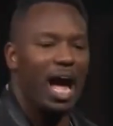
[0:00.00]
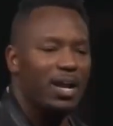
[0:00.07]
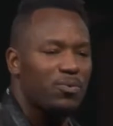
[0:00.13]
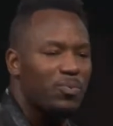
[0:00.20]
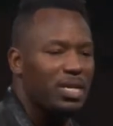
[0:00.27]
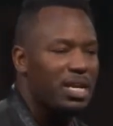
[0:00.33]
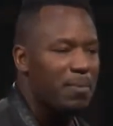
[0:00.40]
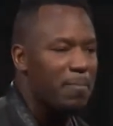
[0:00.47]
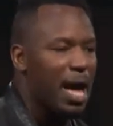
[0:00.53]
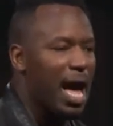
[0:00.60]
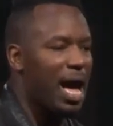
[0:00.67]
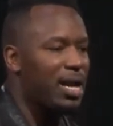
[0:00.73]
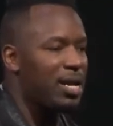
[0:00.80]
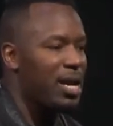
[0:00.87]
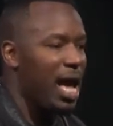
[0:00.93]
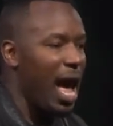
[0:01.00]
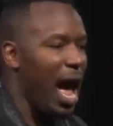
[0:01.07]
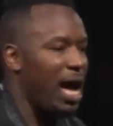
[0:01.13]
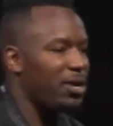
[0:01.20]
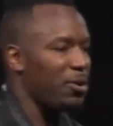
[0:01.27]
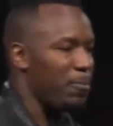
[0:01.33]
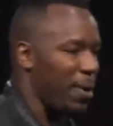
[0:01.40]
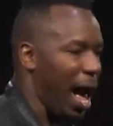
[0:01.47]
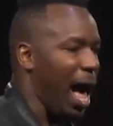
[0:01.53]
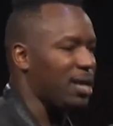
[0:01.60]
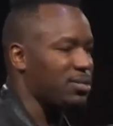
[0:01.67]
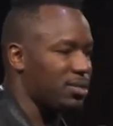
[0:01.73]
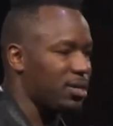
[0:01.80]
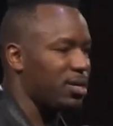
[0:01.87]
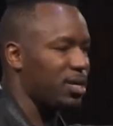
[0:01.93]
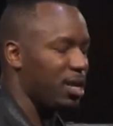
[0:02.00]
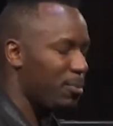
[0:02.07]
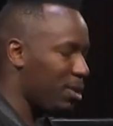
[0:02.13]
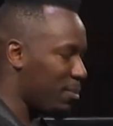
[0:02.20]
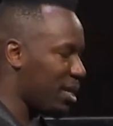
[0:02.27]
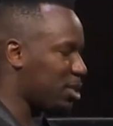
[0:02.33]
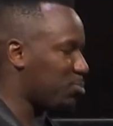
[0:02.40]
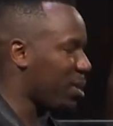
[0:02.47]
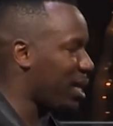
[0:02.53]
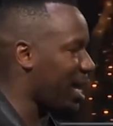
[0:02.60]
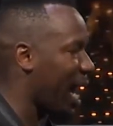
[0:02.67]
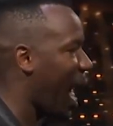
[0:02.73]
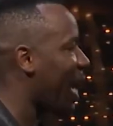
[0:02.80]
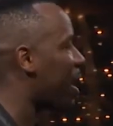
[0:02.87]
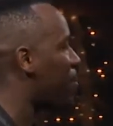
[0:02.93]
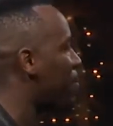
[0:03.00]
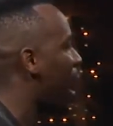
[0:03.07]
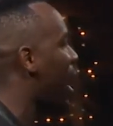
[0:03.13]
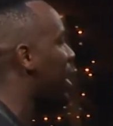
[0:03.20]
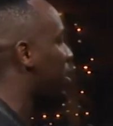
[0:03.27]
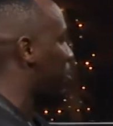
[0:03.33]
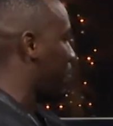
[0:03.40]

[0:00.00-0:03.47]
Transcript: gotten really mad at your pastor? Let me, let me explain. Like, I get mad